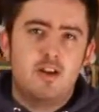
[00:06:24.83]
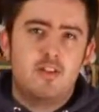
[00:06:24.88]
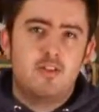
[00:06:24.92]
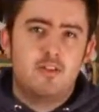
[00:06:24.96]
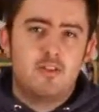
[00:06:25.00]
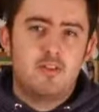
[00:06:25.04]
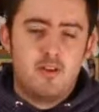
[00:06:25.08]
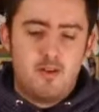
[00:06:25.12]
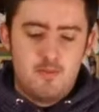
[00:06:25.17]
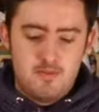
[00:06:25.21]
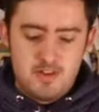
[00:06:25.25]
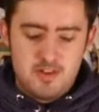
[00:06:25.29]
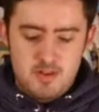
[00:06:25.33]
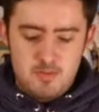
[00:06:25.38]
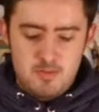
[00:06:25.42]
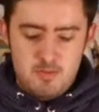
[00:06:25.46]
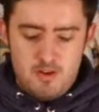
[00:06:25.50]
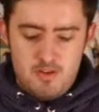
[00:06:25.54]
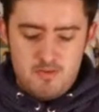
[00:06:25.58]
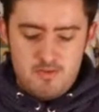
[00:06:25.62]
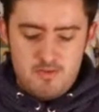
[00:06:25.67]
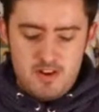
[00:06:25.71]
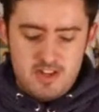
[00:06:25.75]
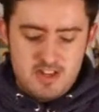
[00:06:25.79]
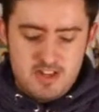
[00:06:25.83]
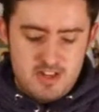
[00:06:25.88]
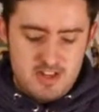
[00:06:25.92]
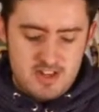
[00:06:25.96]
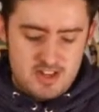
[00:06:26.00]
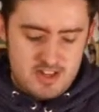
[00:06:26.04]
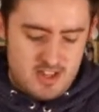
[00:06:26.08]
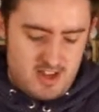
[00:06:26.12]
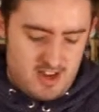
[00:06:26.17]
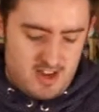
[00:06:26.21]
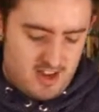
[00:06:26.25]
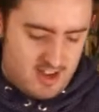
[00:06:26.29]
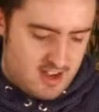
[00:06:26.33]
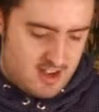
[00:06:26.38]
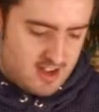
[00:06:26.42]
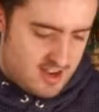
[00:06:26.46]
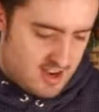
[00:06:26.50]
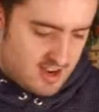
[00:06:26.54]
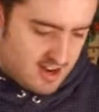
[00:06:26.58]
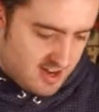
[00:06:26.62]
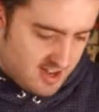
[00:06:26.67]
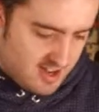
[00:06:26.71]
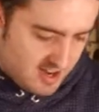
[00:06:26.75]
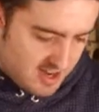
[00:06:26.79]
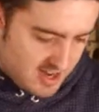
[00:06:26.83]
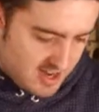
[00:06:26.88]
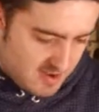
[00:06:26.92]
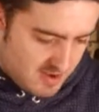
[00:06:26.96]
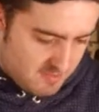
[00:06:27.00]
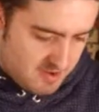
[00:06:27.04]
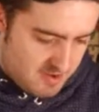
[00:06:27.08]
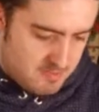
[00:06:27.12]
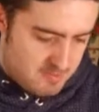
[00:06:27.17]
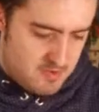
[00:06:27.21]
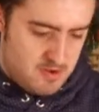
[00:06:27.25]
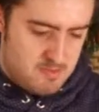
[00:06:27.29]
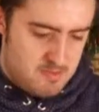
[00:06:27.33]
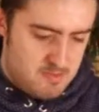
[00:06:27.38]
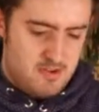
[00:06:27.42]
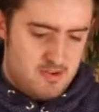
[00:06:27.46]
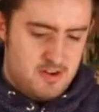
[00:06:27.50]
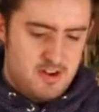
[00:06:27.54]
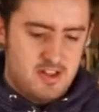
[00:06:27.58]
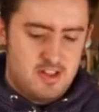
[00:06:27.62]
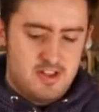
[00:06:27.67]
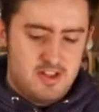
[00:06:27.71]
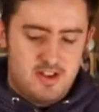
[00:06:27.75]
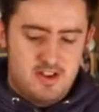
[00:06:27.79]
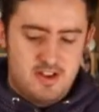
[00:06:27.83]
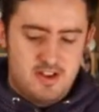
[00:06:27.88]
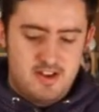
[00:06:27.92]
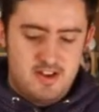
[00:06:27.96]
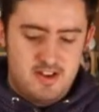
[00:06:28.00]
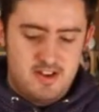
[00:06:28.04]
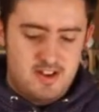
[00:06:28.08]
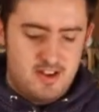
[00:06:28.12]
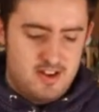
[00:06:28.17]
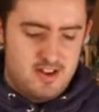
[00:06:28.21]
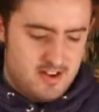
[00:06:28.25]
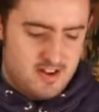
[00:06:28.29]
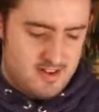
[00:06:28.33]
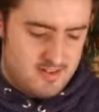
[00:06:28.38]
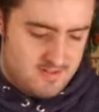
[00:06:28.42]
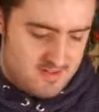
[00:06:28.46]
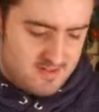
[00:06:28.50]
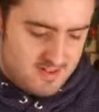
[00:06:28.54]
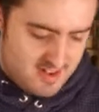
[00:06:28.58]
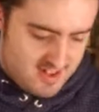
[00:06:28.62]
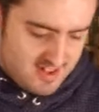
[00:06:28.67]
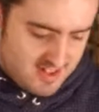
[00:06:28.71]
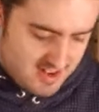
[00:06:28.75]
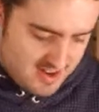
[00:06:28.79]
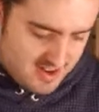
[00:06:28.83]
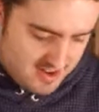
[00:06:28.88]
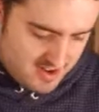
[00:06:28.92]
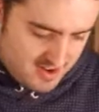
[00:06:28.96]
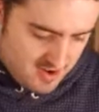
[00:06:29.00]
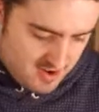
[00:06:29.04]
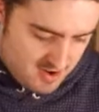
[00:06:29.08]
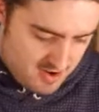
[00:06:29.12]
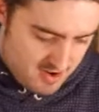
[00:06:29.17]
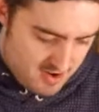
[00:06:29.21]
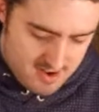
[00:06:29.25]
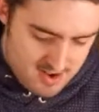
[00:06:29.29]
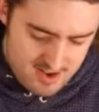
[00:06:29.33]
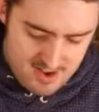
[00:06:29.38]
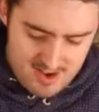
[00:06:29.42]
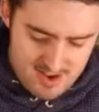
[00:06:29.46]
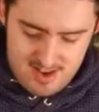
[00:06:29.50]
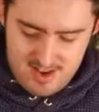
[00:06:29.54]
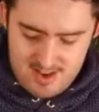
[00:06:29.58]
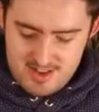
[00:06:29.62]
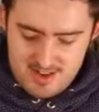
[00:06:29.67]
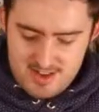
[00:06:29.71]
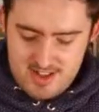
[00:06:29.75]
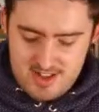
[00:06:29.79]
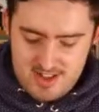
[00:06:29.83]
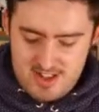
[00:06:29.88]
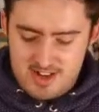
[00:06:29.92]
Obviously, one reason is like I like having more money than not. So that's